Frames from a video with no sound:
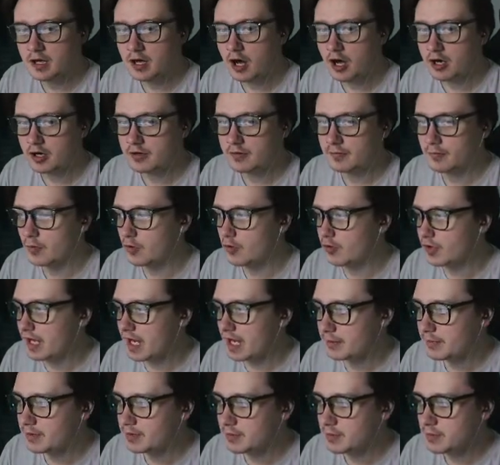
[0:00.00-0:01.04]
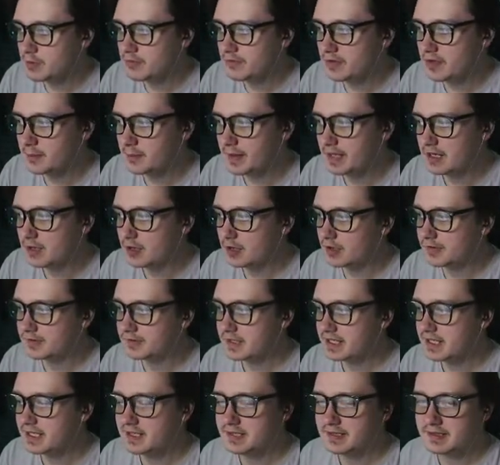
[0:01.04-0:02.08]
I can more than happily move it about like
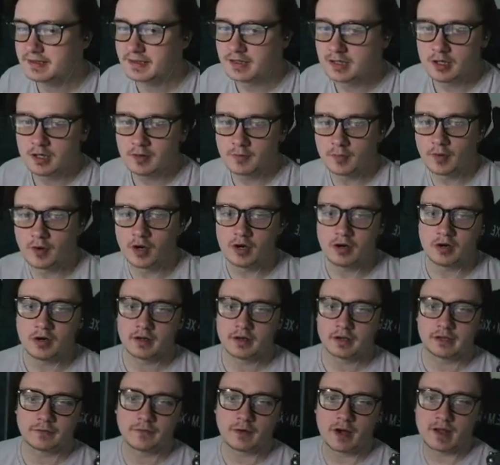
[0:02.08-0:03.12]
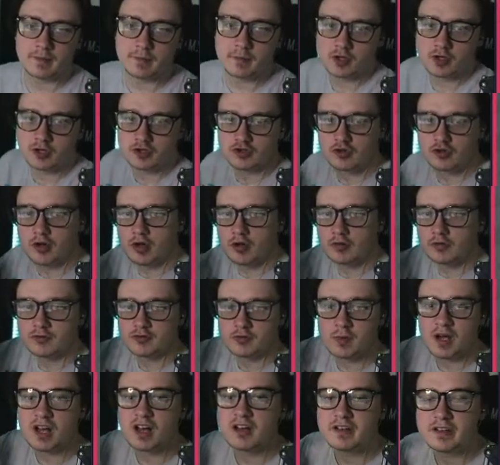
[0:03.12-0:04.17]
this, but if I have my controller as
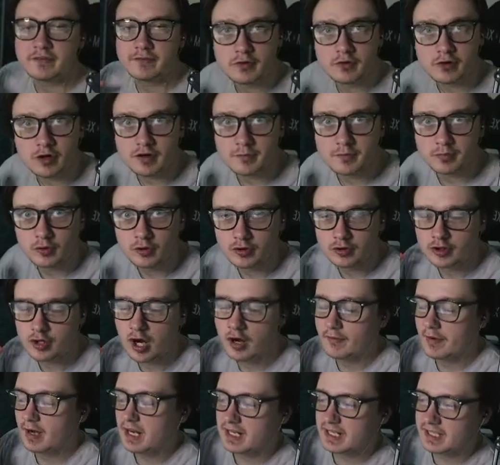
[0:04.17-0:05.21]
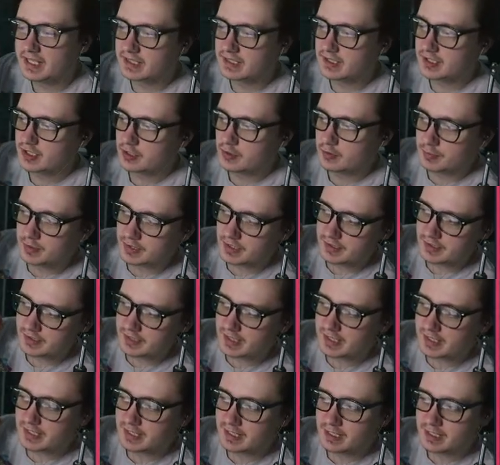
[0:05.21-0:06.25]
well, if you've got it plugged directly into your
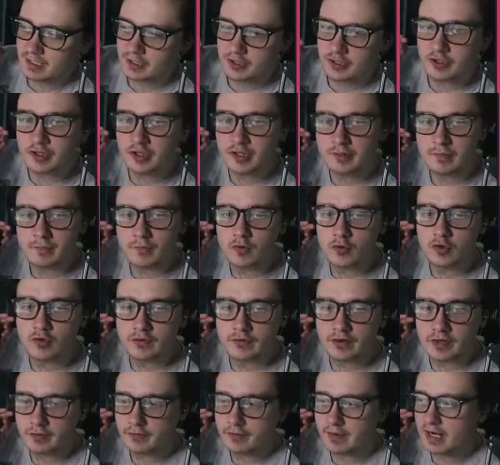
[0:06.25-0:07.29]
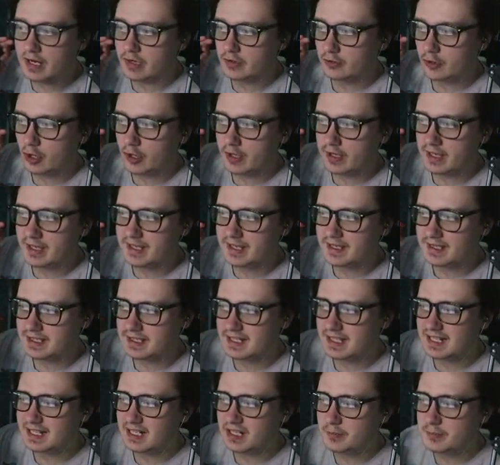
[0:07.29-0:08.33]
PC, you can move it around. Like, it is a
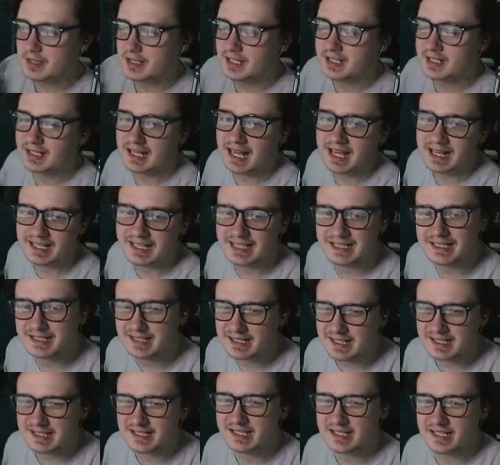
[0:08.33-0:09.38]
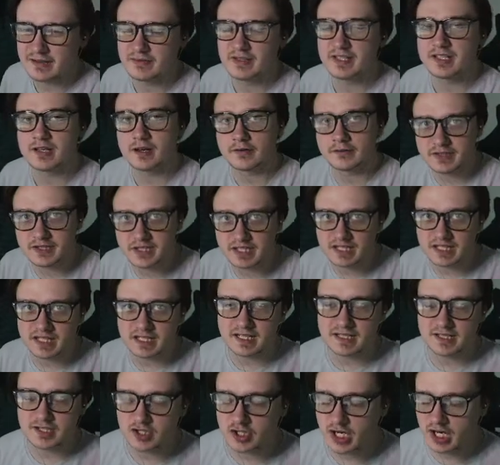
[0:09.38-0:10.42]
little bit lacking in sensitivity. Obviously you
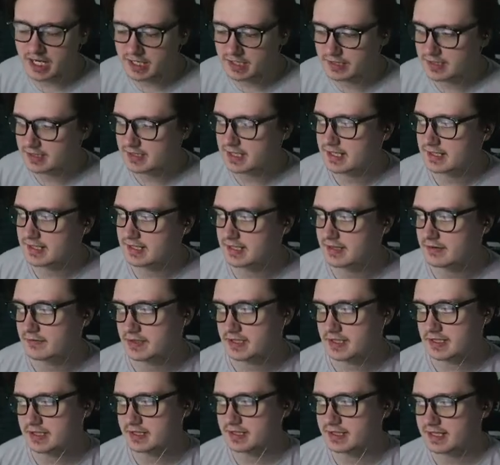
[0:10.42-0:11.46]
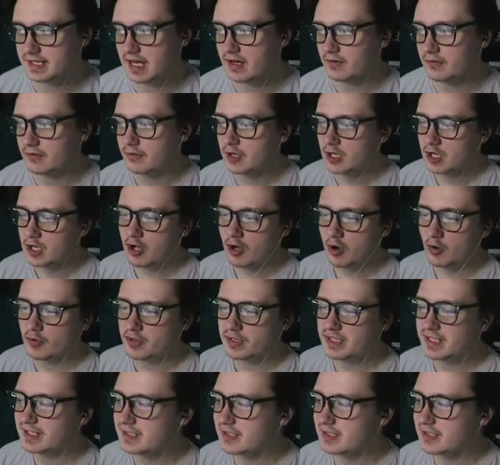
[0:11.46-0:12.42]
need to change the sensitivity yourself. All you need